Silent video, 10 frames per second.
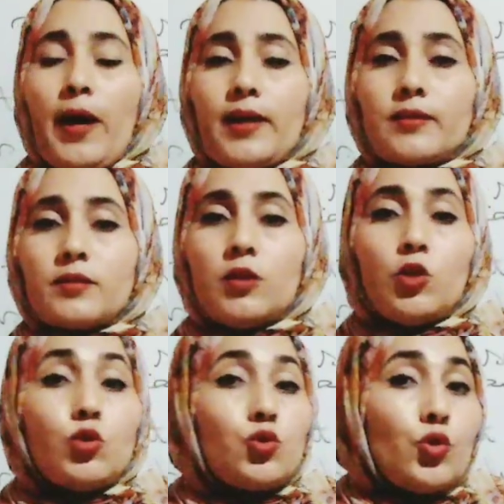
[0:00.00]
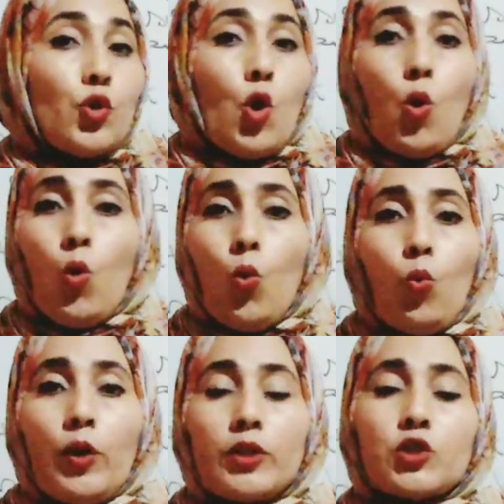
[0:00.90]
us to know
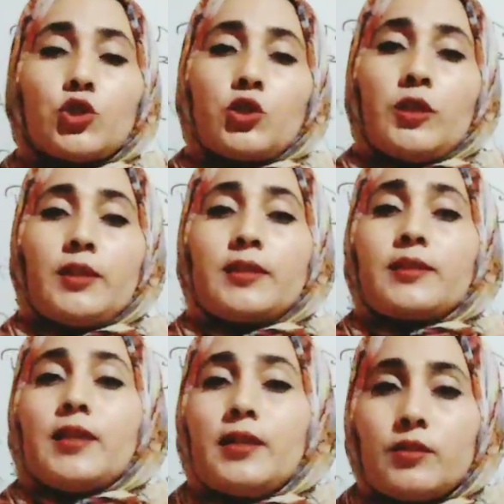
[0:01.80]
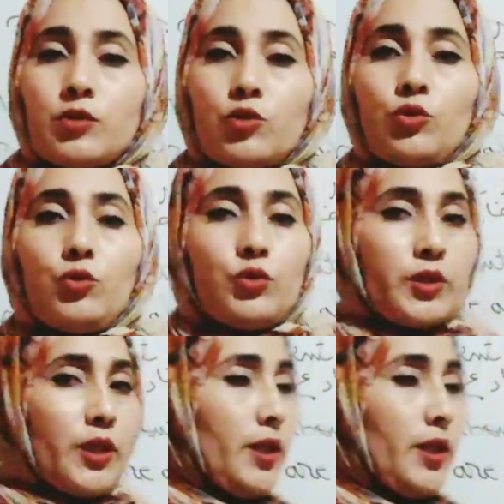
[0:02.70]
which tense to use.